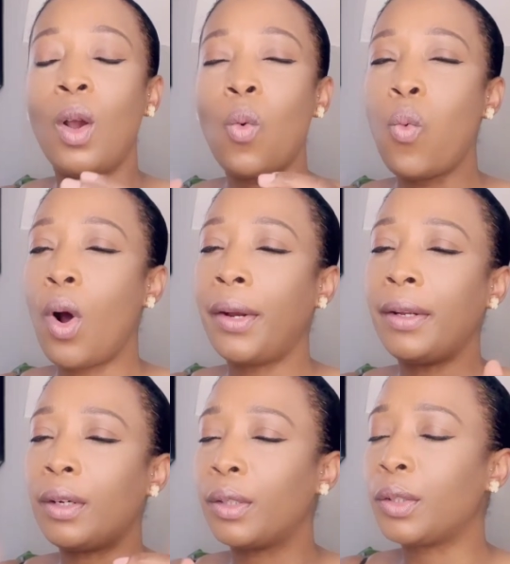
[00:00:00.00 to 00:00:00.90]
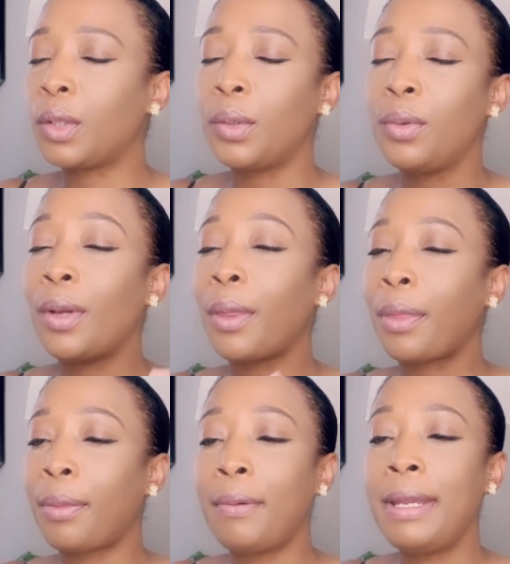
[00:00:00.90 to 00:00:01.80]
1 or 2,
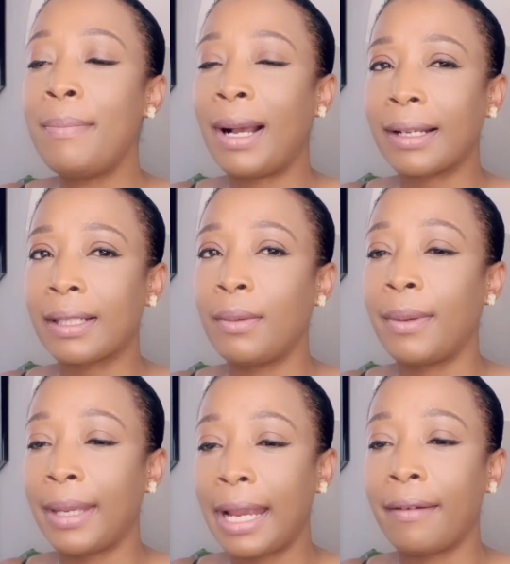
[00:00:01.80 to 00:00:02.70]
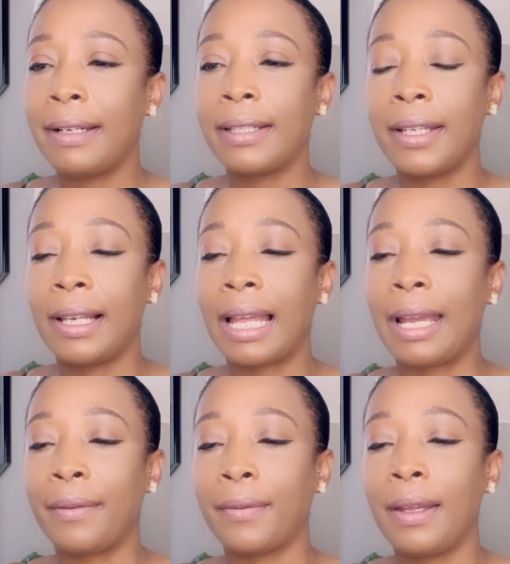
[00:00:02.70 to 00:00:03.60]
3 maximum areas of your
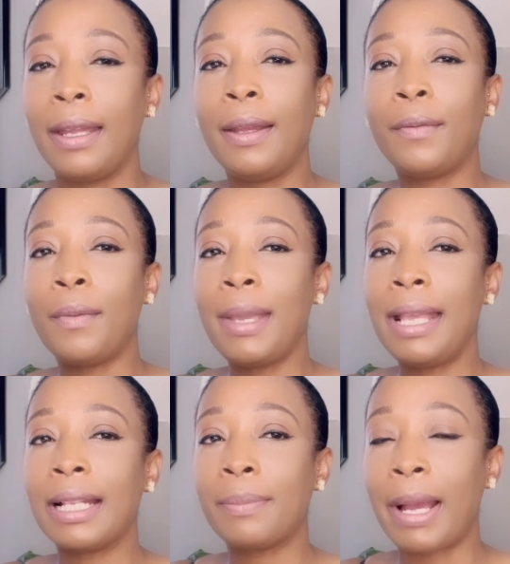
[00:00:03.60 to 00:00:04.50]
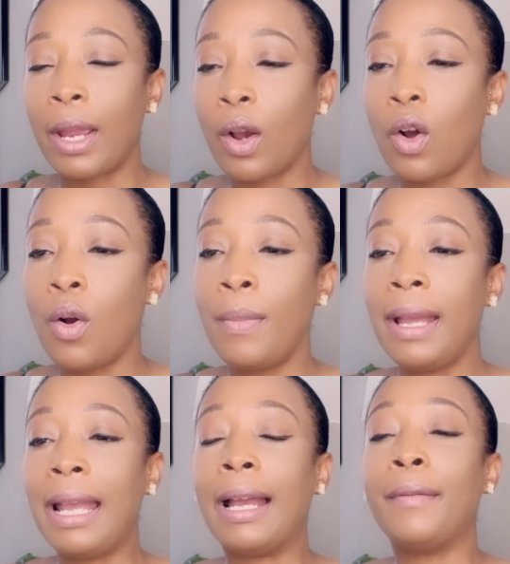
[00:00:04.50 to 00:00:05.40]
life. For me, it's my home,
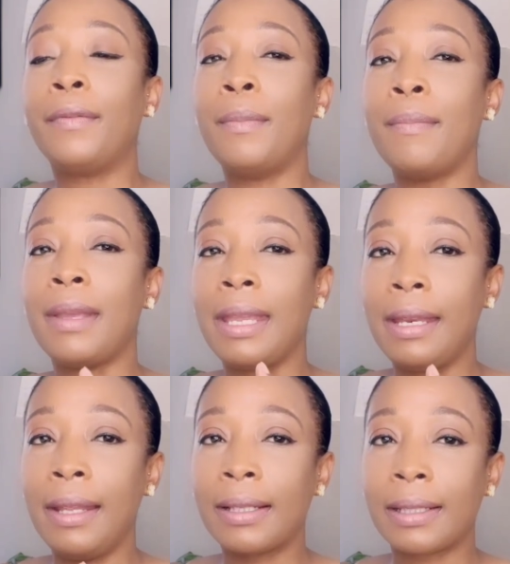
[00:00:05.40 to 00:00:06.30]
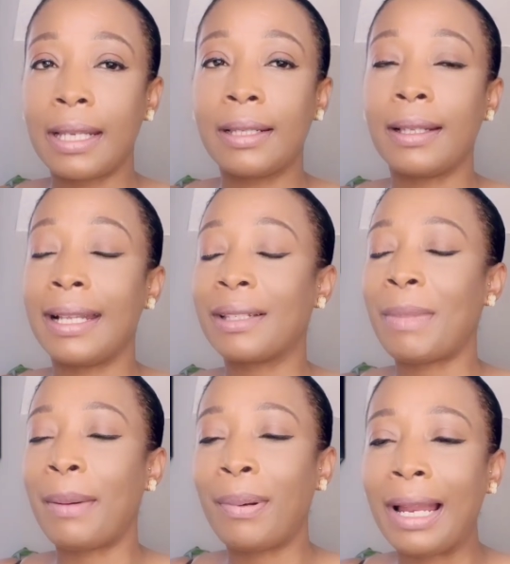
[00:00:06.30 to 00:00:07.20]
and for me this season, it's
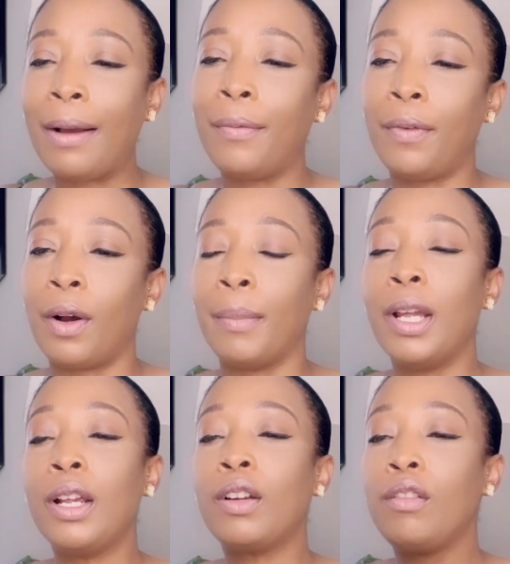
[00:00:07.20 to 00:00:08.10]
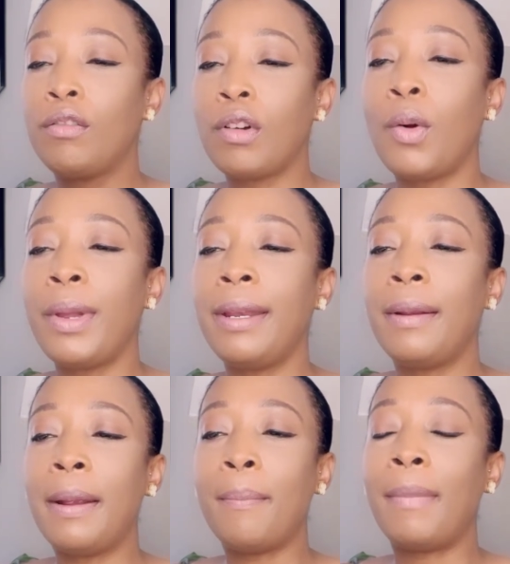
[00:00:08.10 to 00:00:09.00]
my platform. Growing
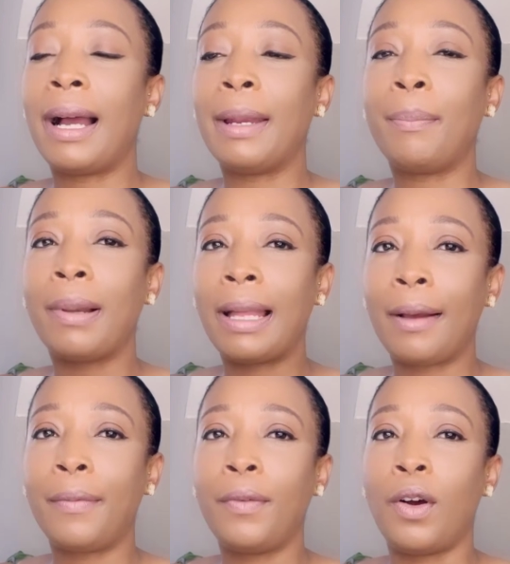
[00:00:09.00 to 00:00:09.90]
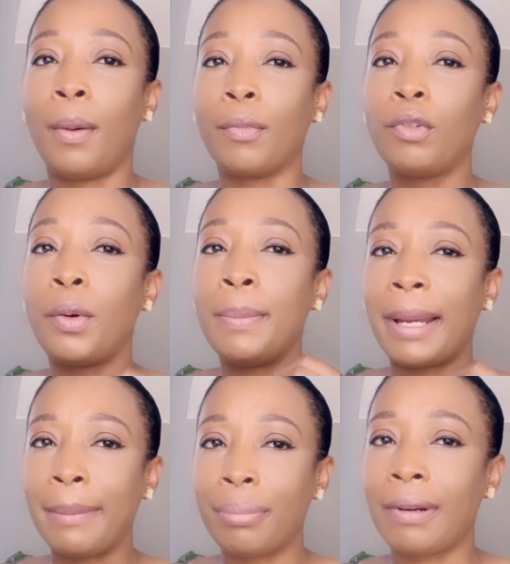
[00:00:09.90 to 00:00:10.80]
my platform, growing
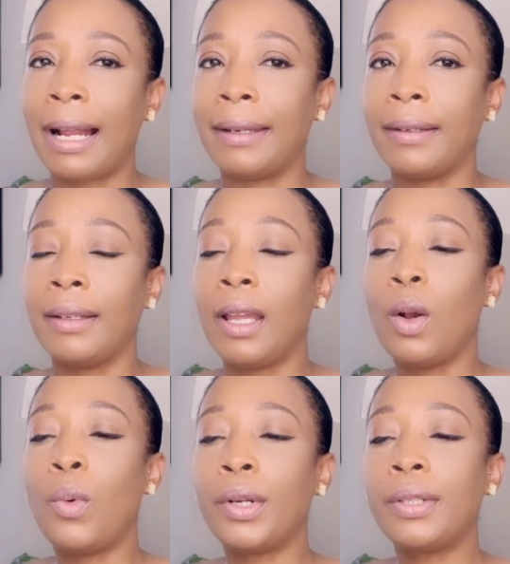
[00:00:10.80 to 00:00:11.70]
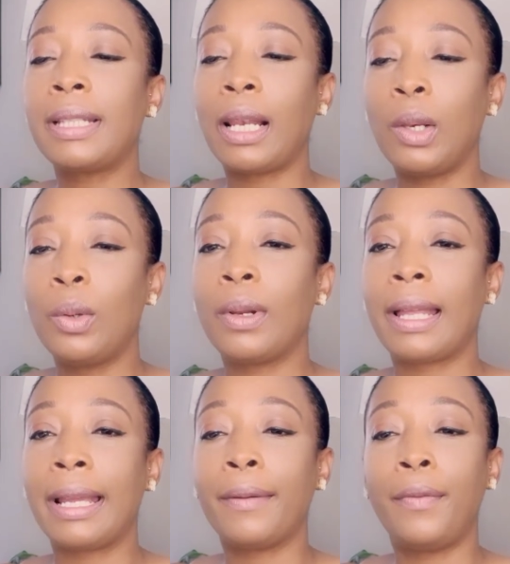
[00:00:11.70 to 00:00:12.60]
my brand. What does that look
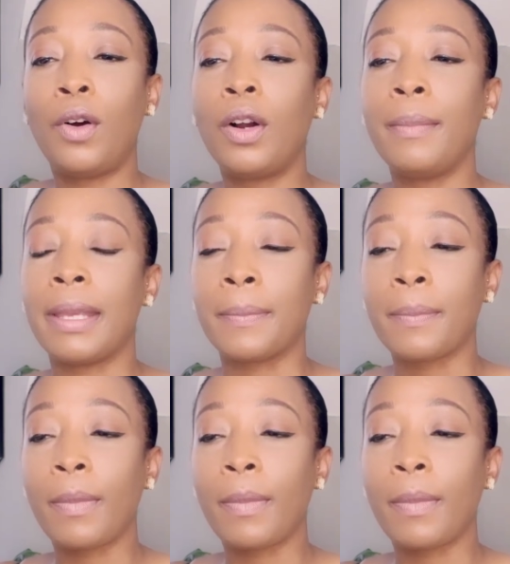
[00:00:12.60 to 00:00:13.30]
like for me?